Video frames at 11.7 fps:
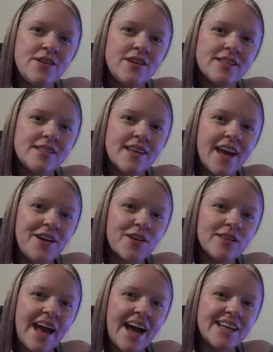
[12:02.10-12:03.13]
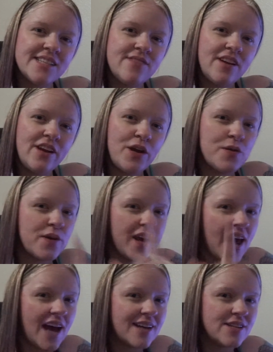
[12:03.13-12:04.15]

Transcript: you just say in your last video you can't